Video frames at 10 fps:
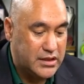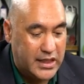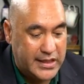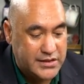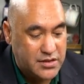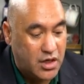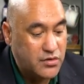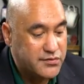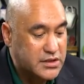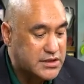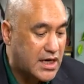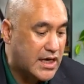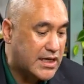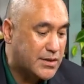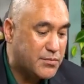and over
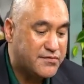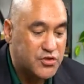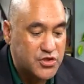time, if you